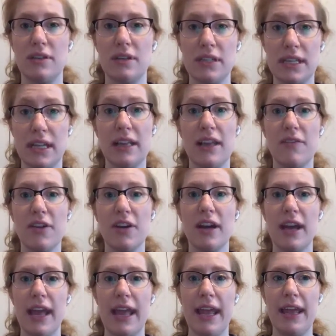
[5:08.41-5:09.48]
deliver
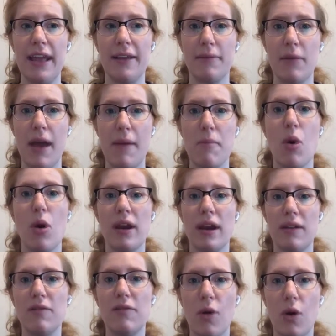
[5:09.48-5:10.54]
a more
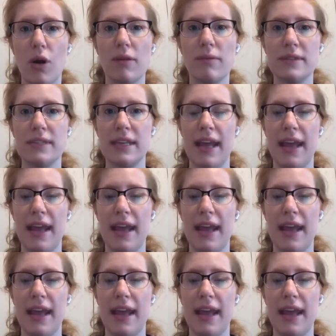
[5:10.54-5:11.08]
informed